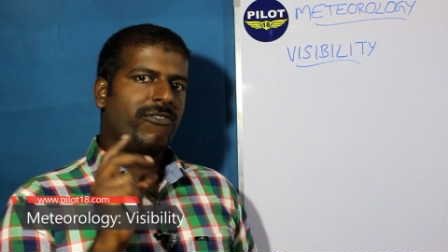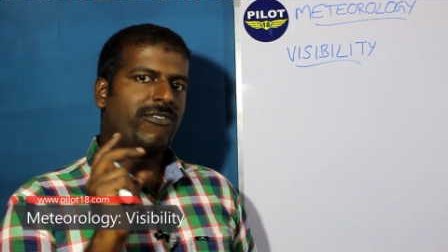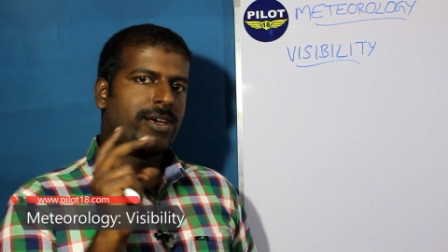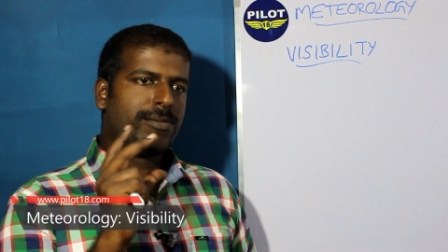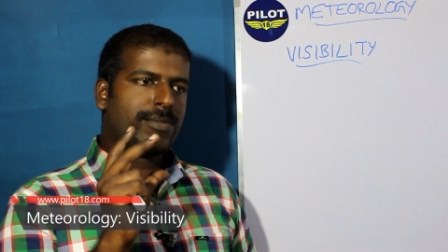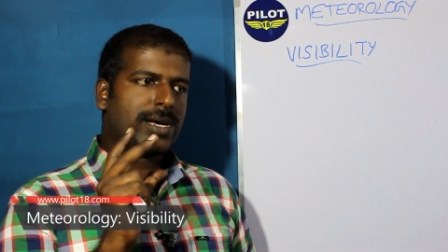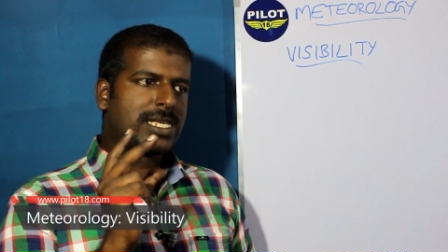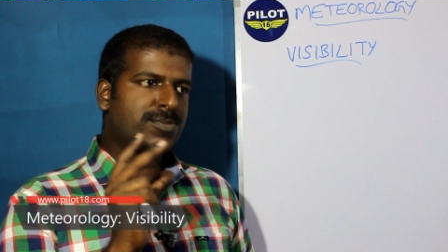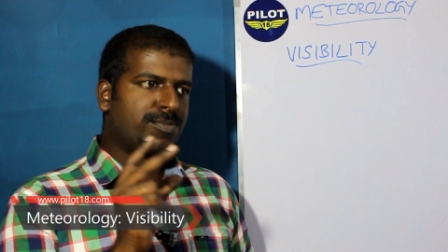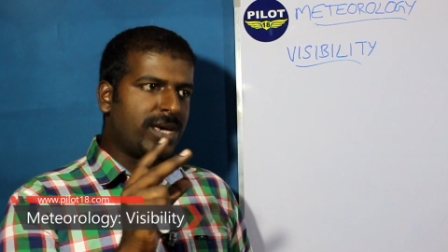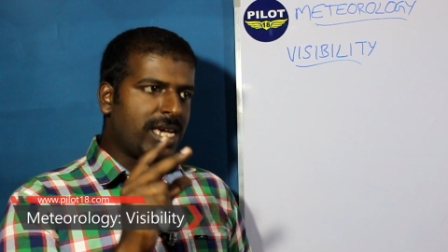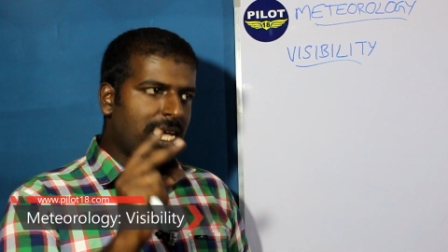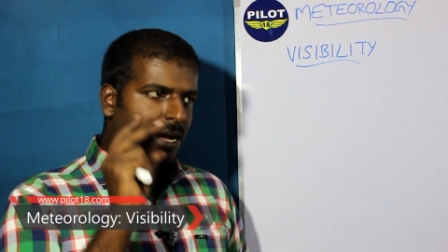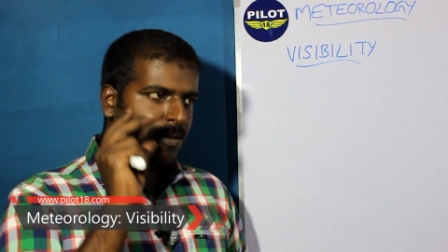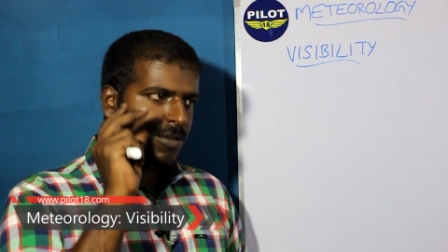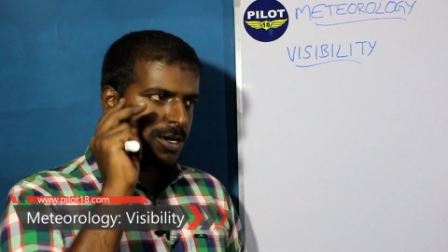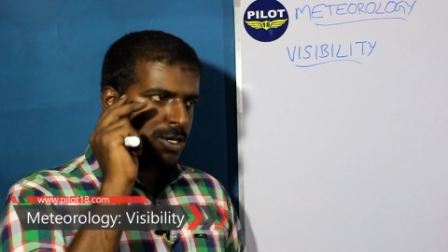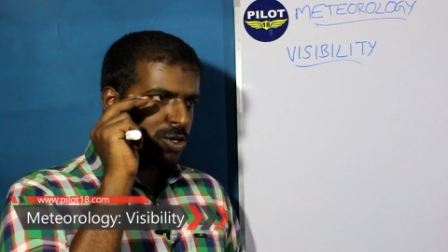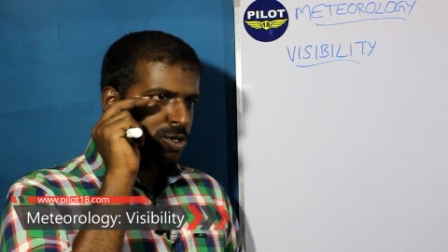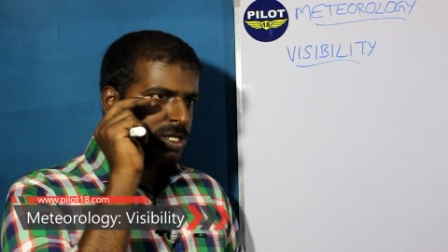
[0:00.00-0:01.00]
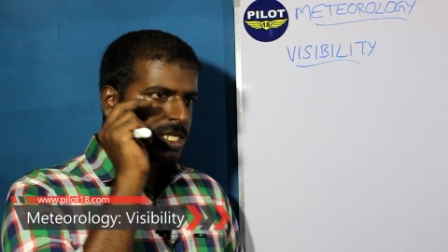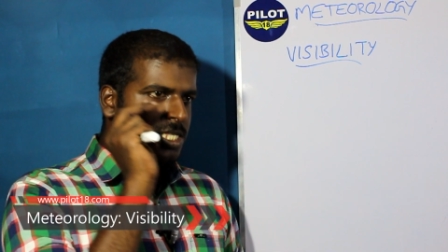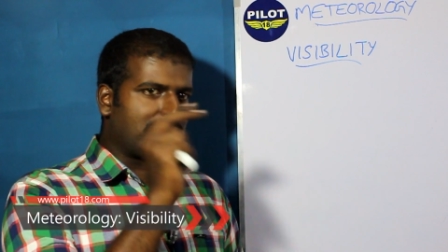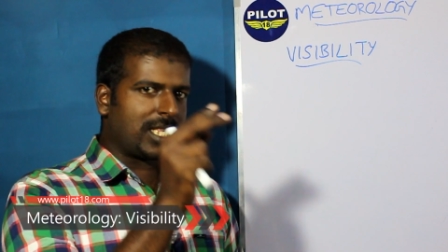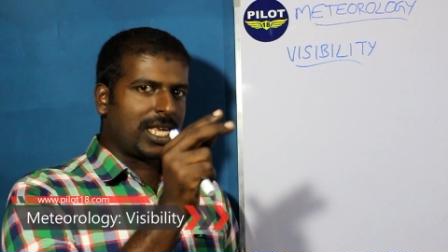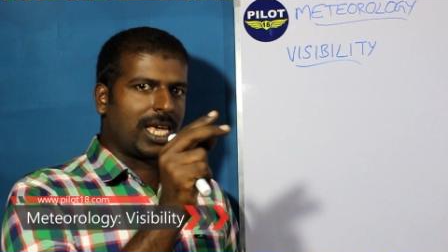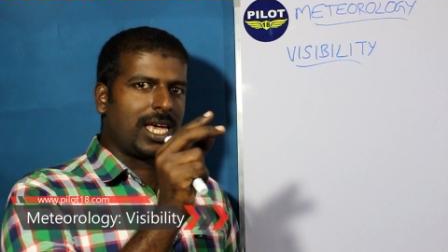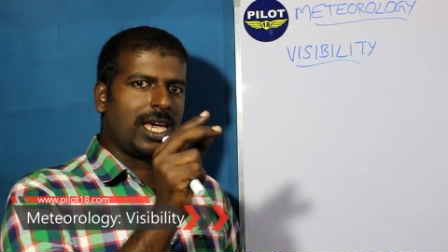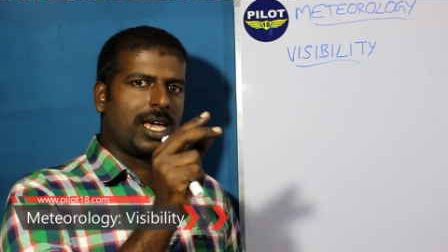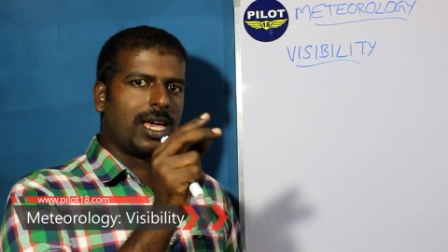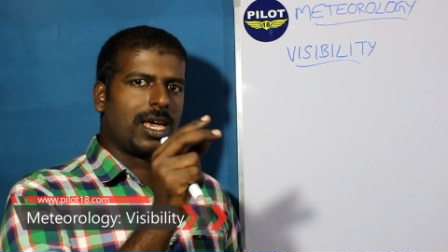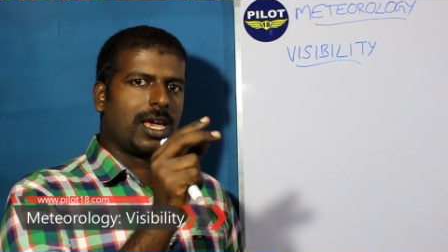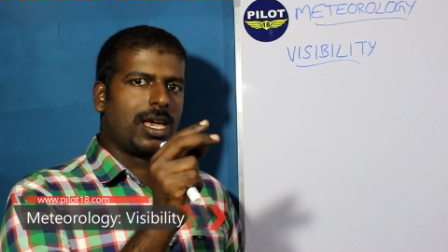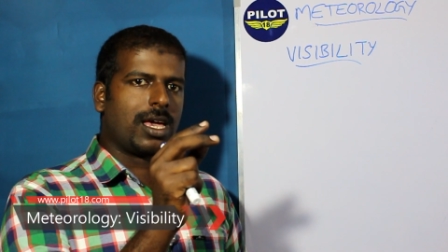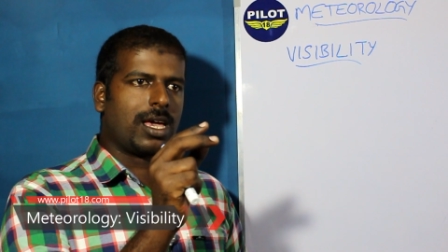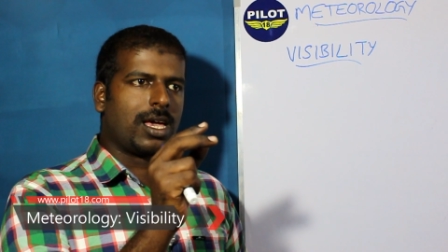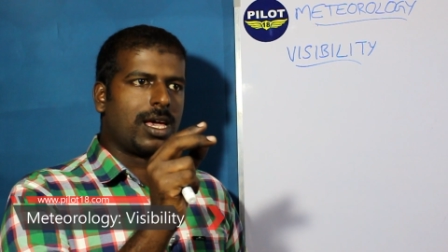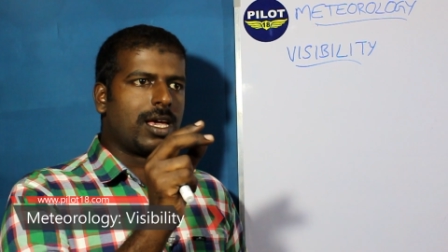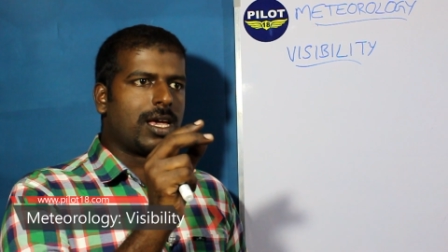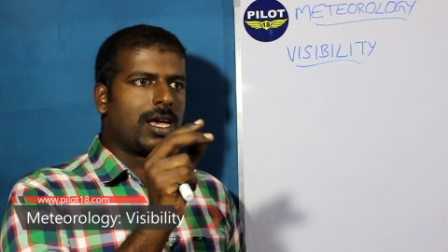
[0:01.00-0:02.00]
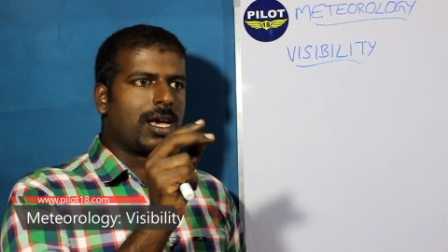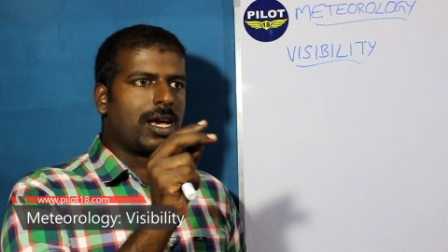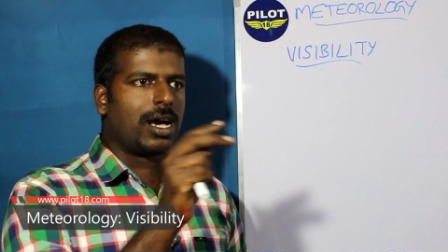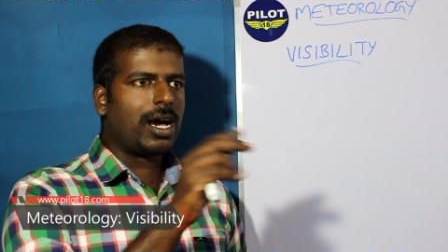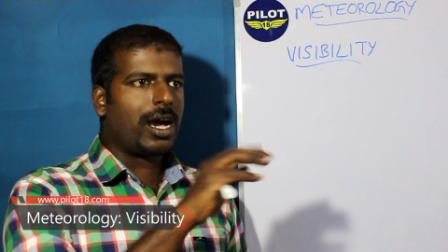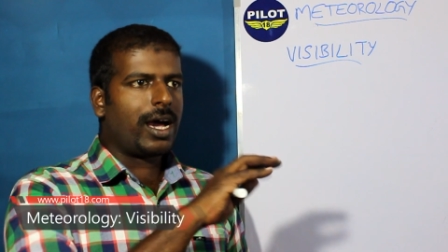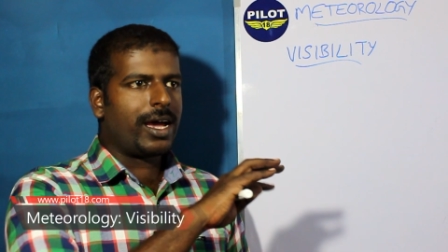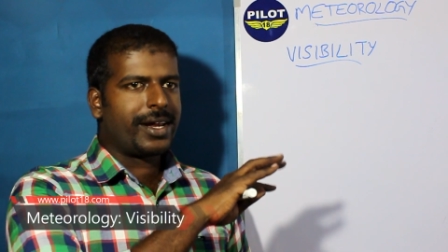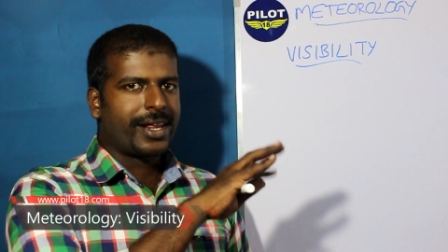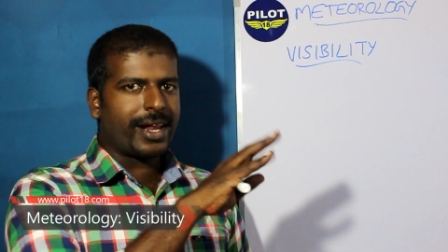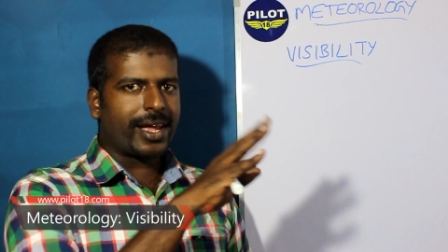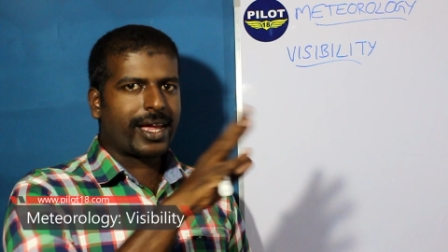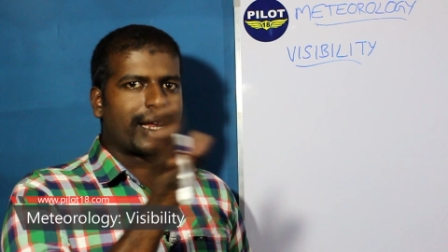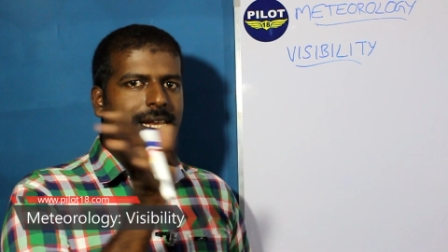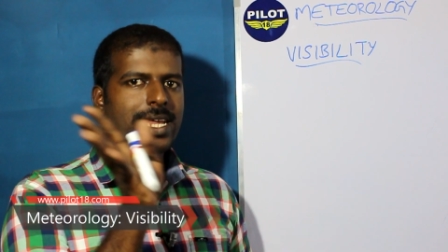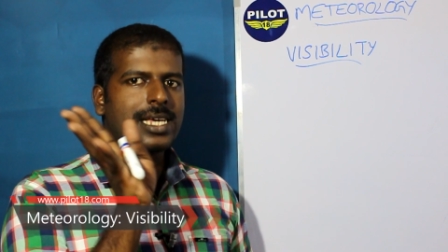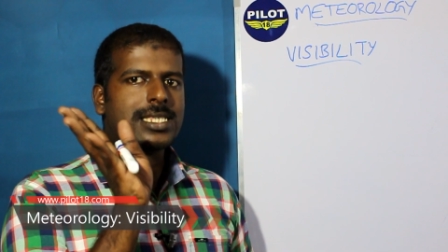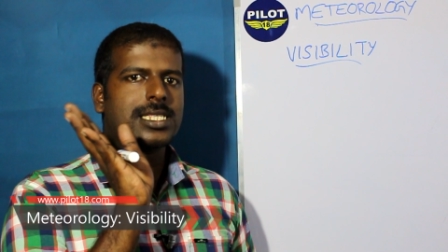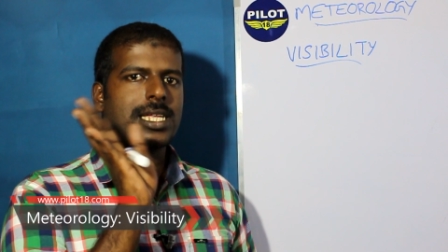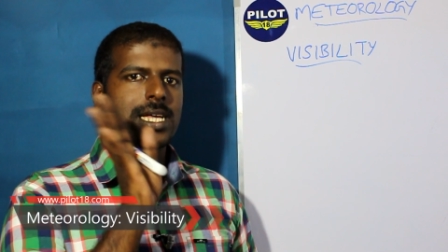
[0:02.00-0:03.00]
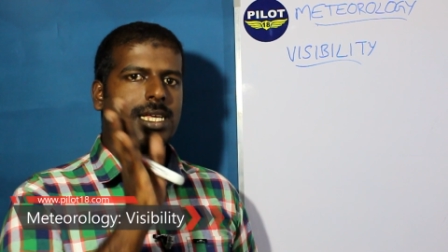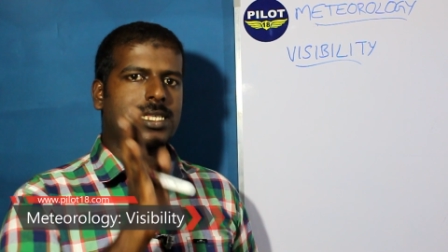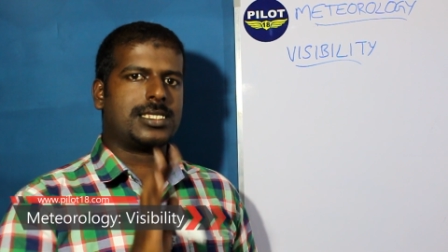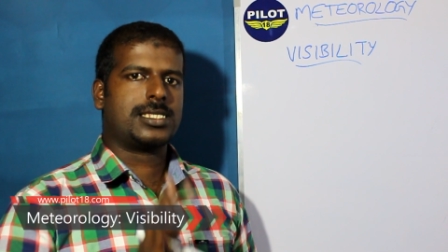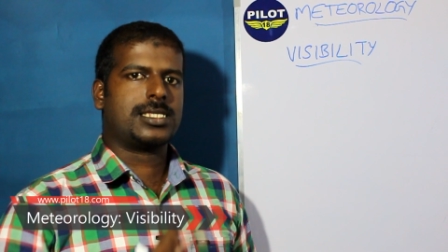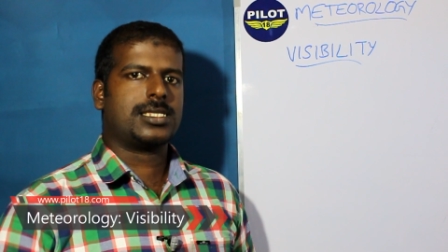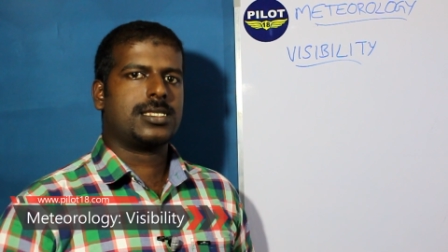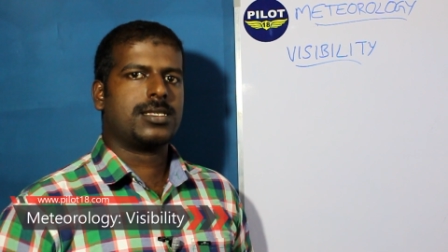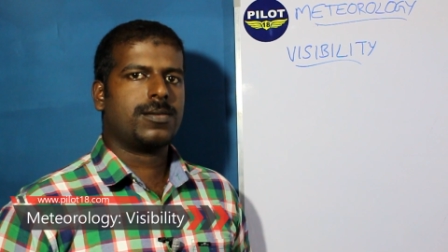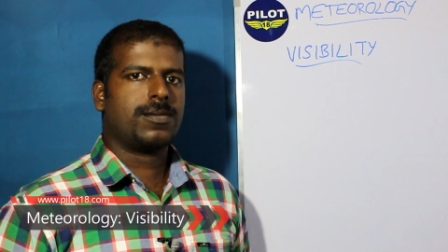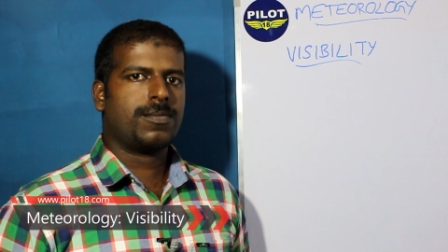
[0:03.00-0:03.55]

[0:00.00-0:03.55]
we must be able to see and recognize things